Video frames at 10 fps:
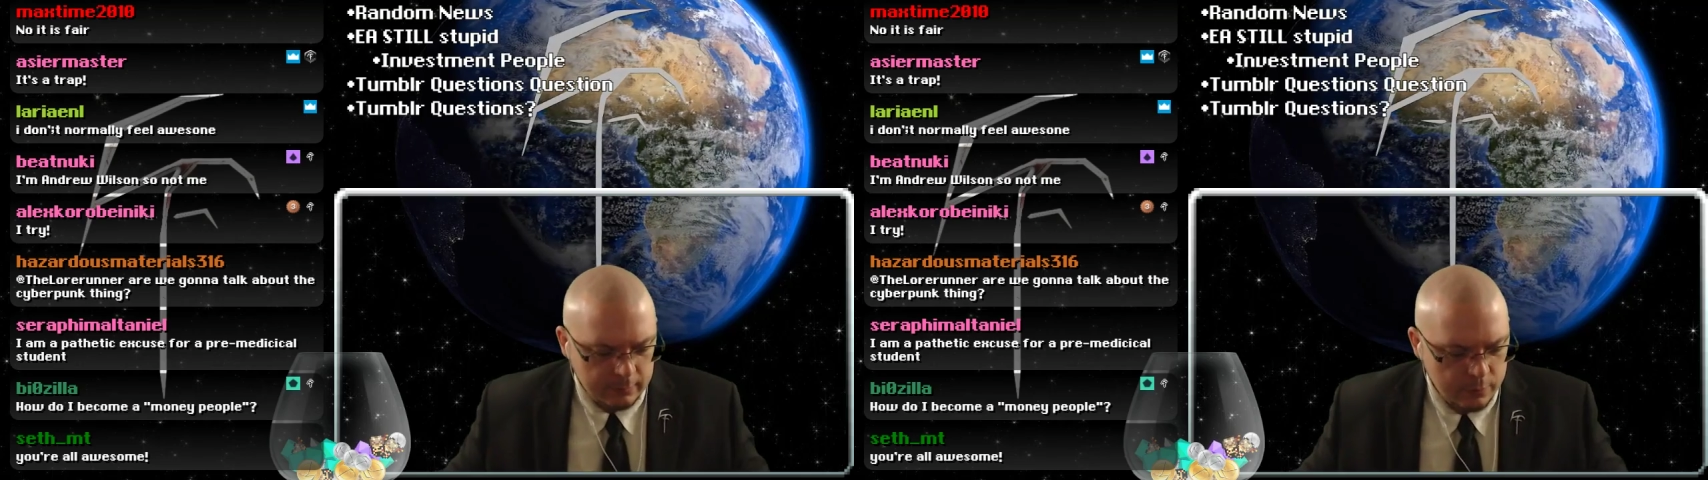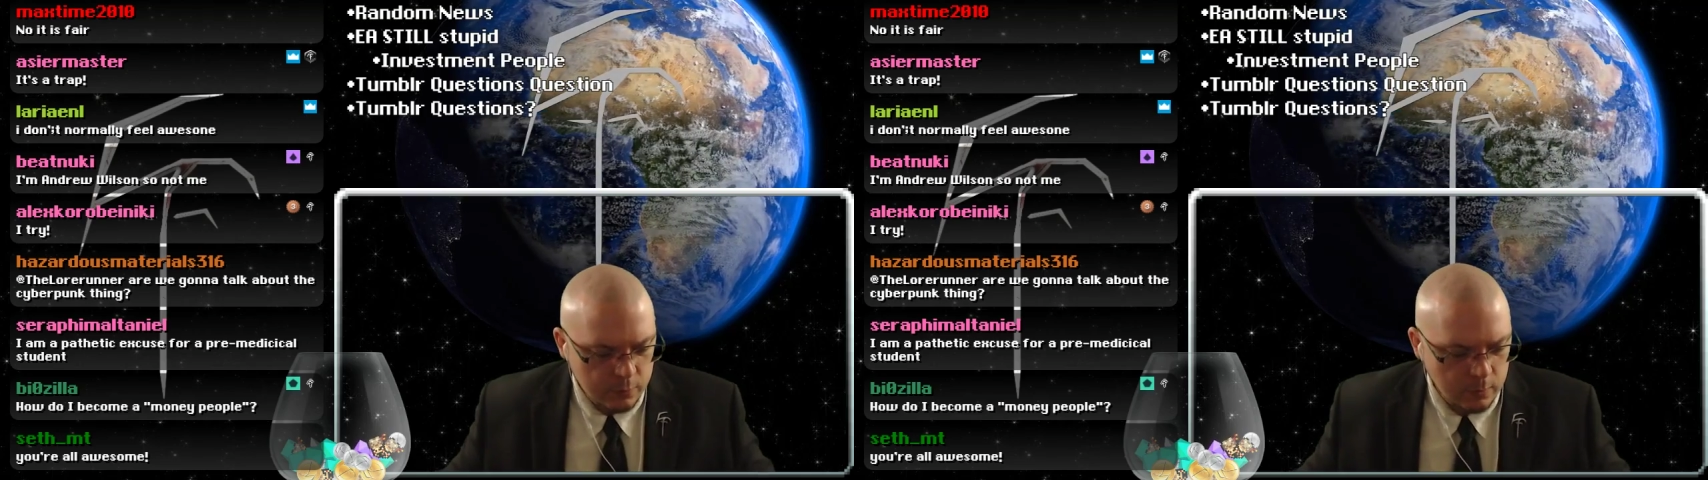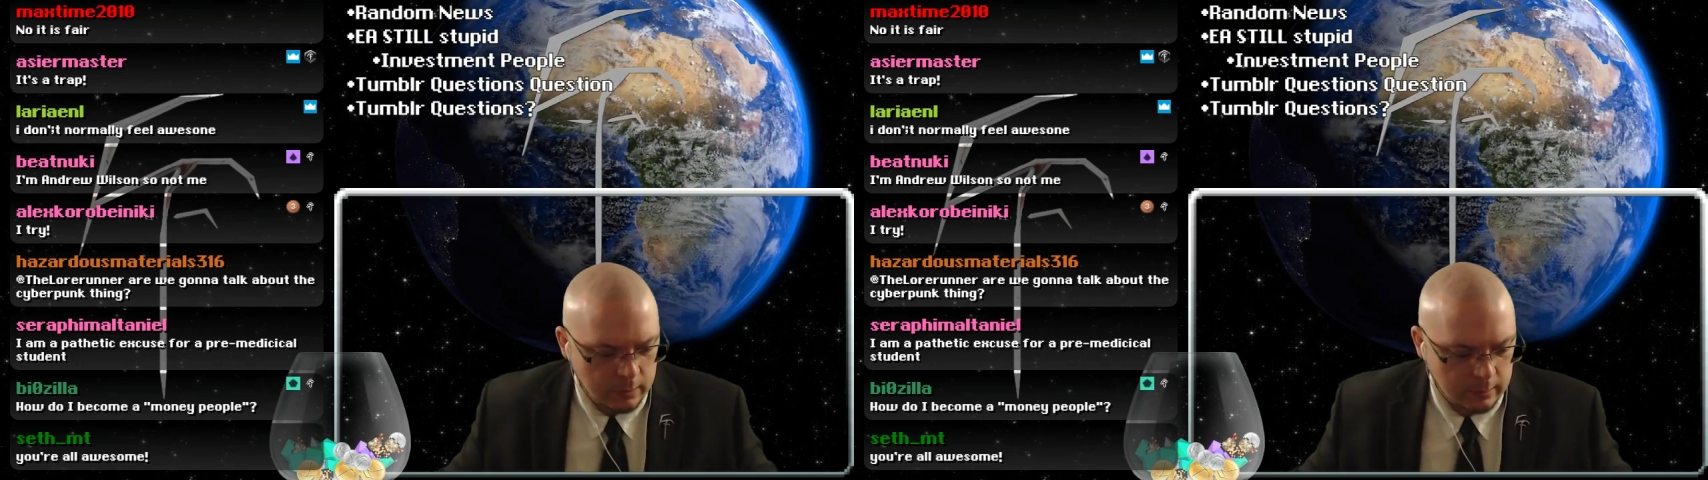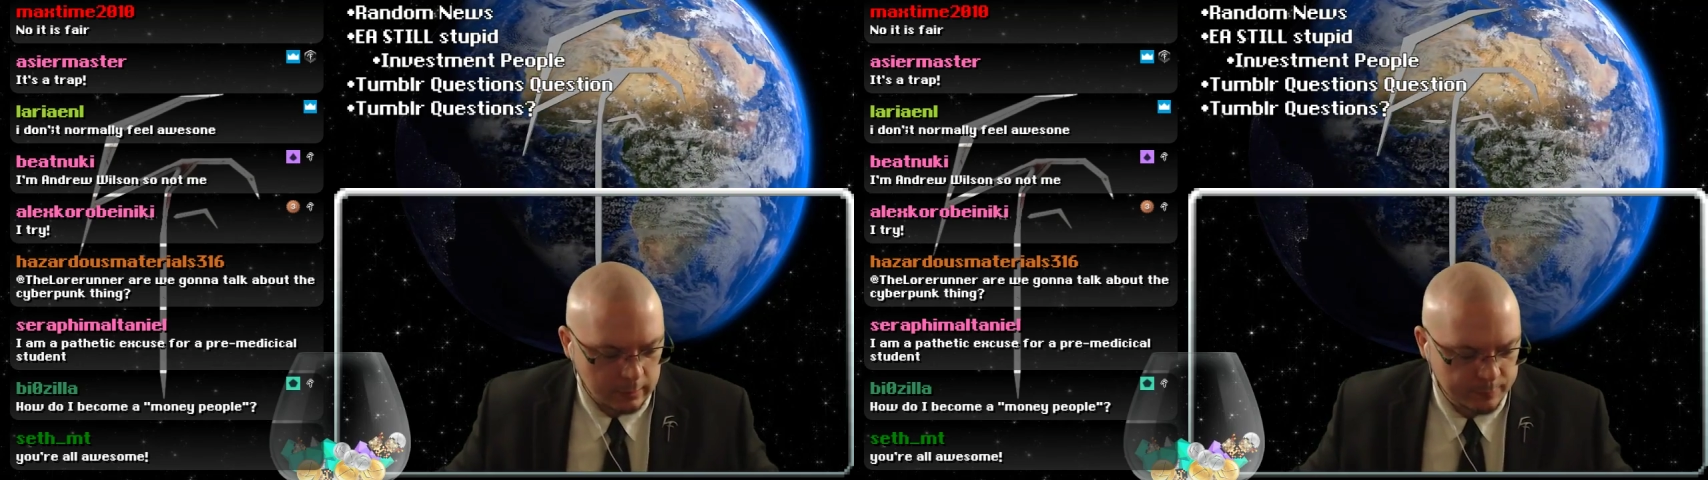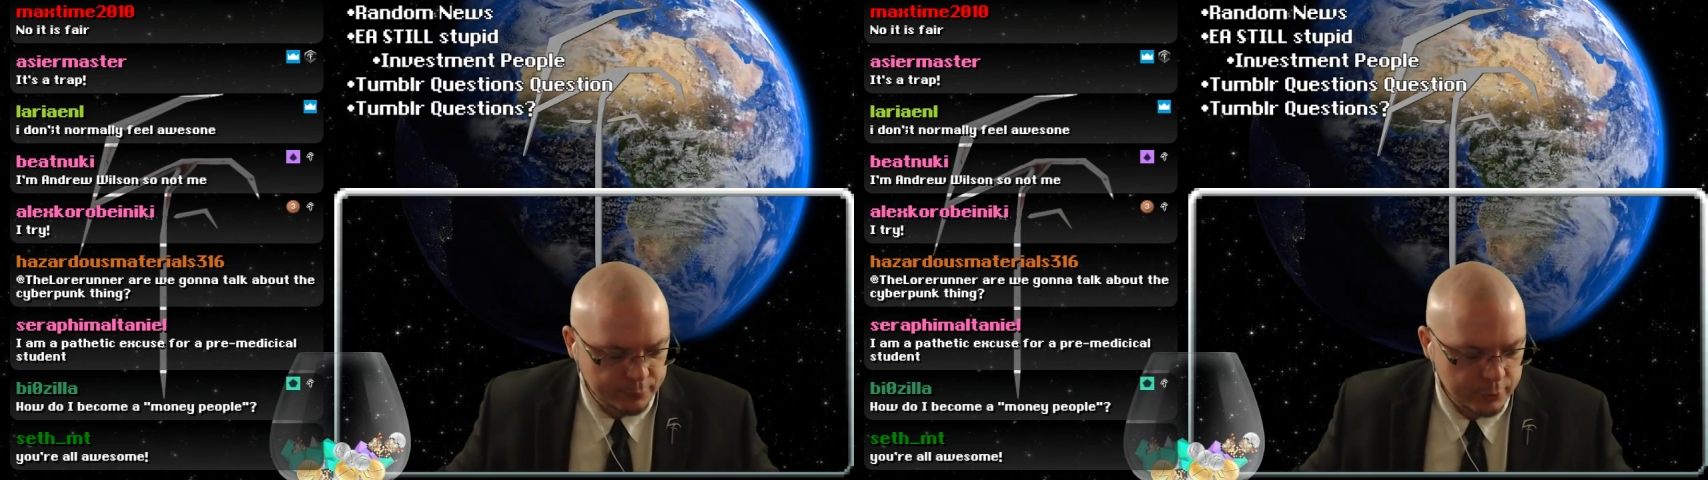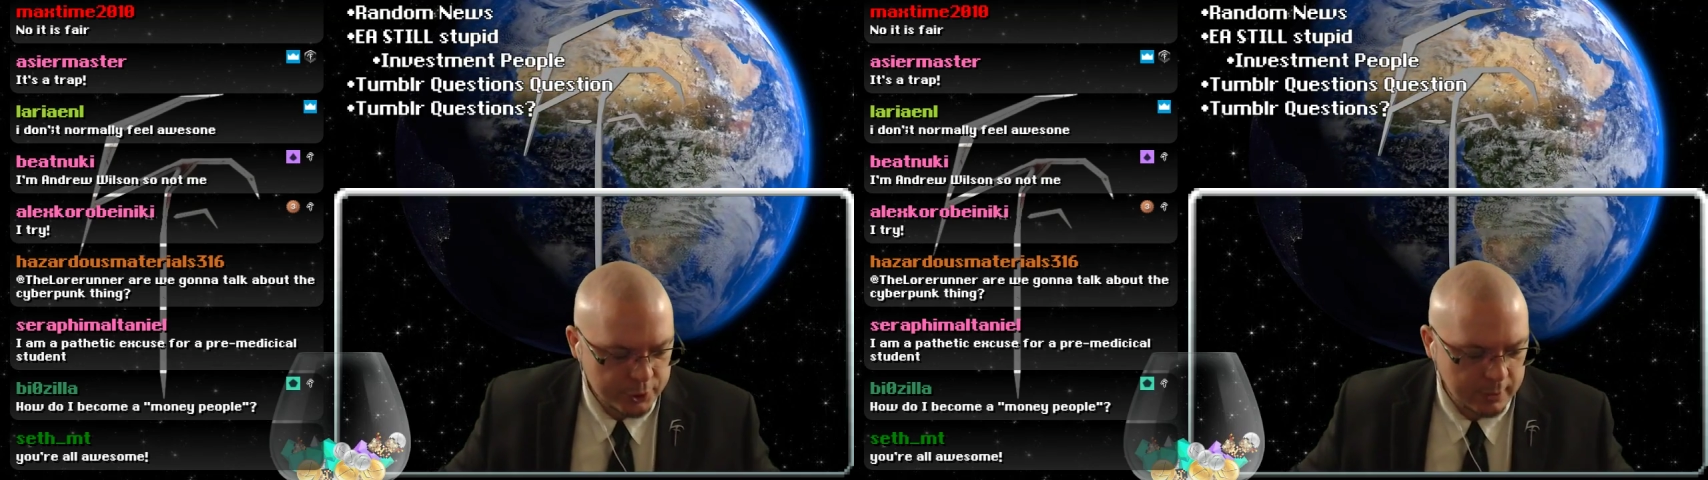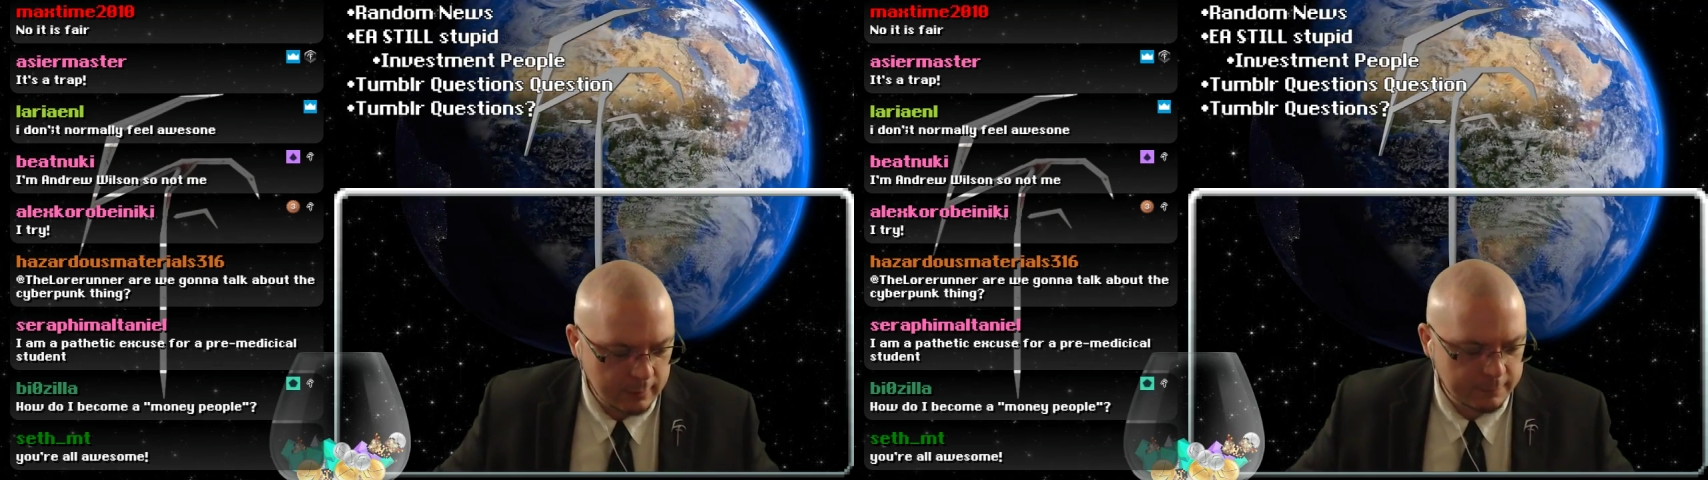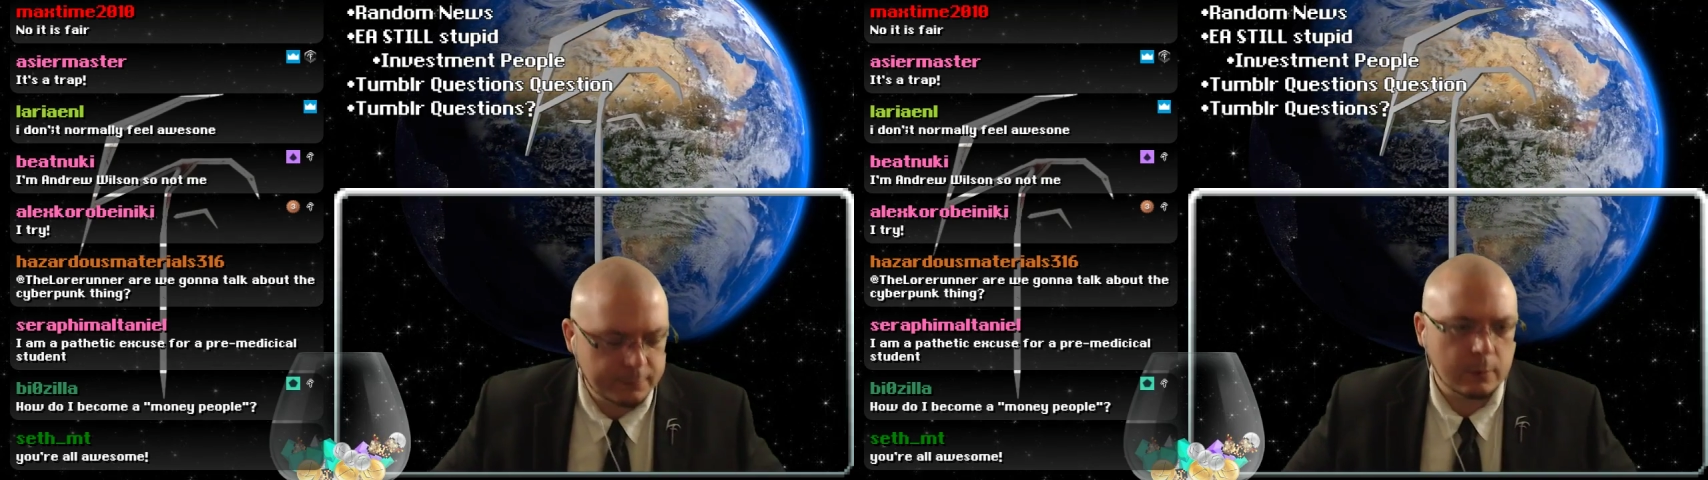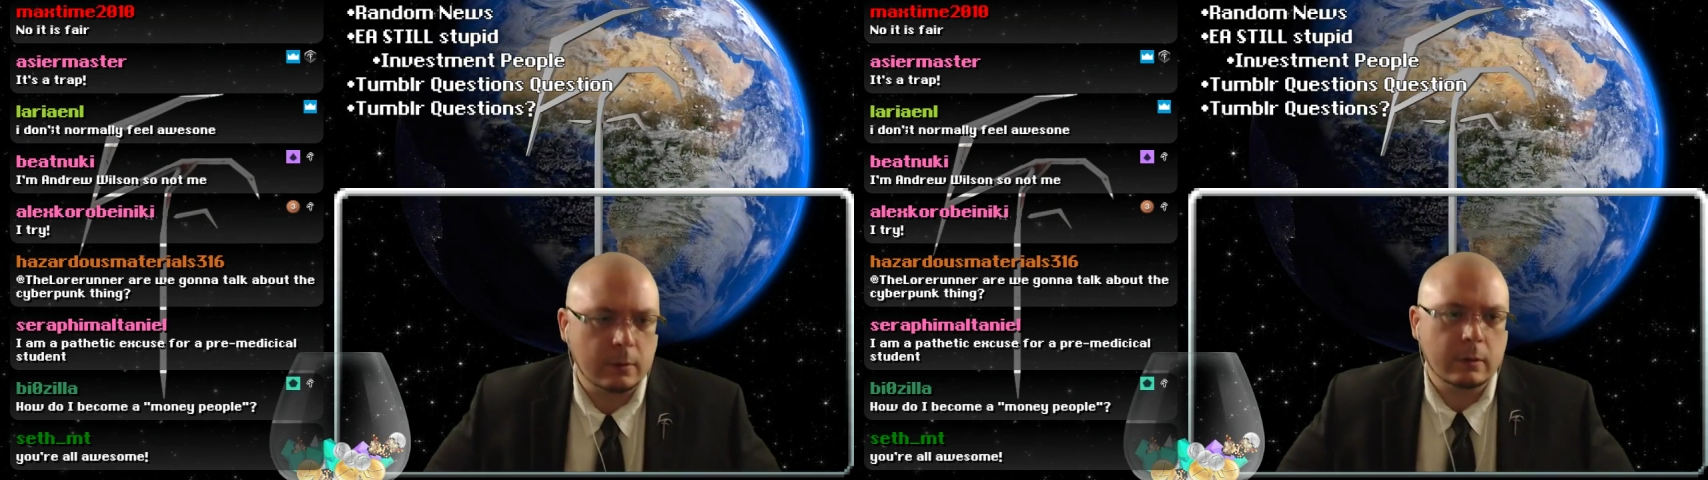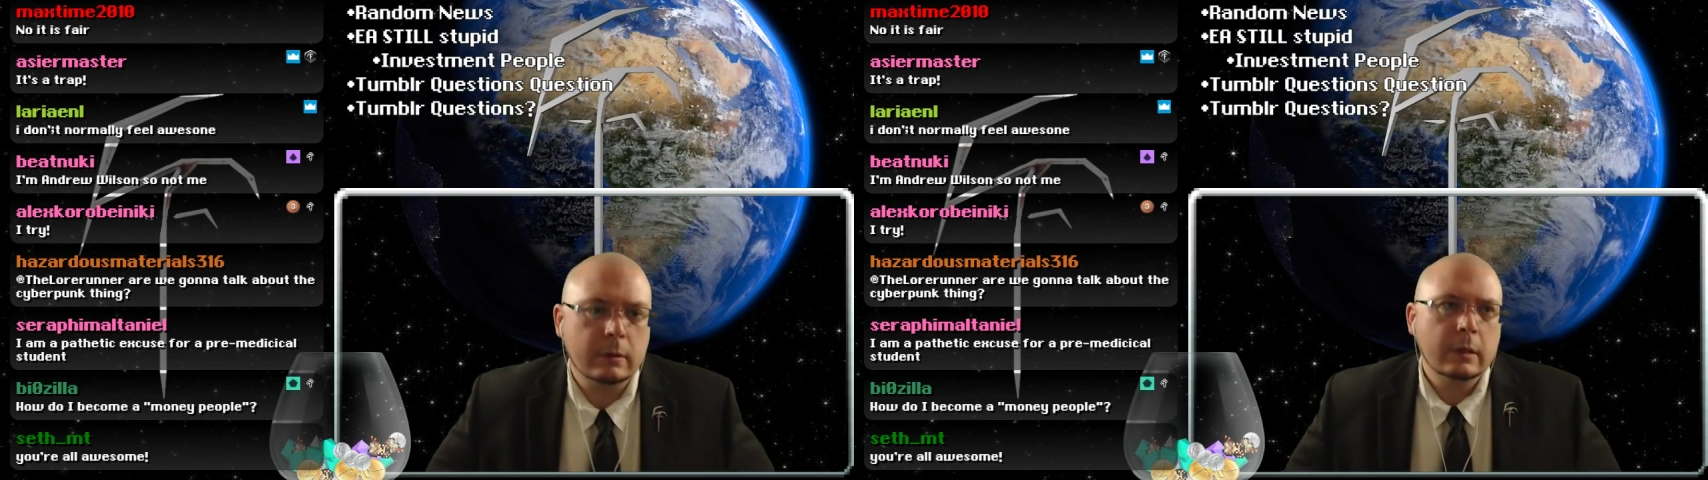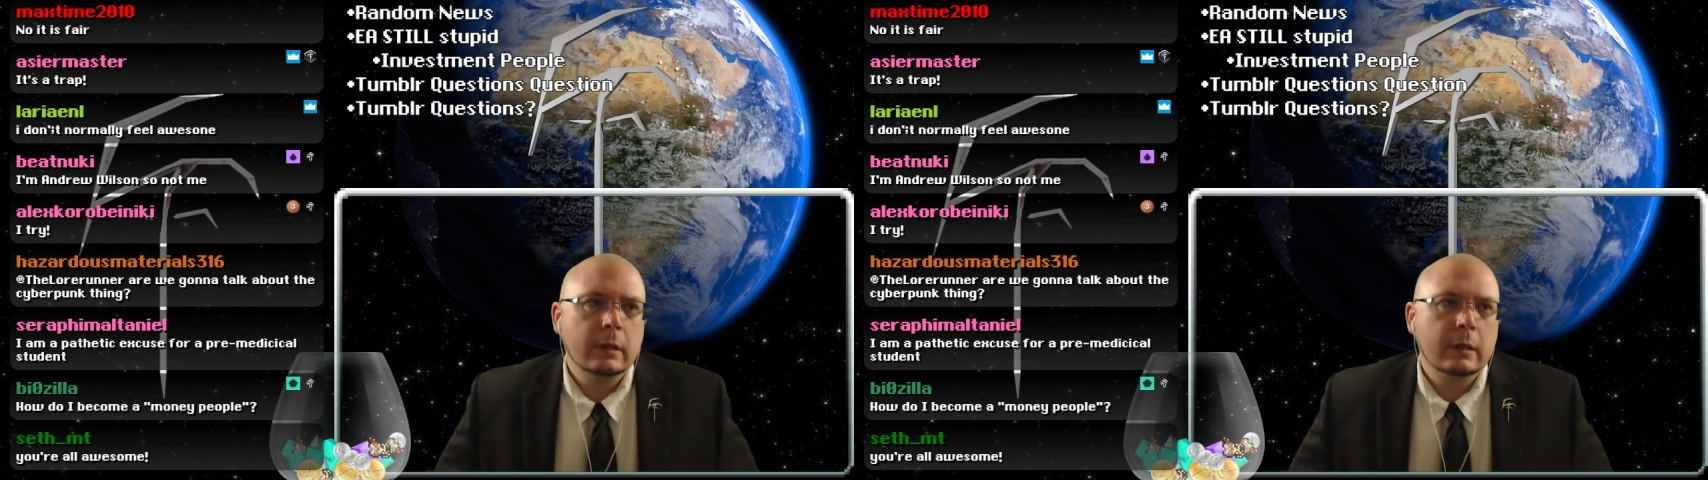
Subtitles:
who are pushing for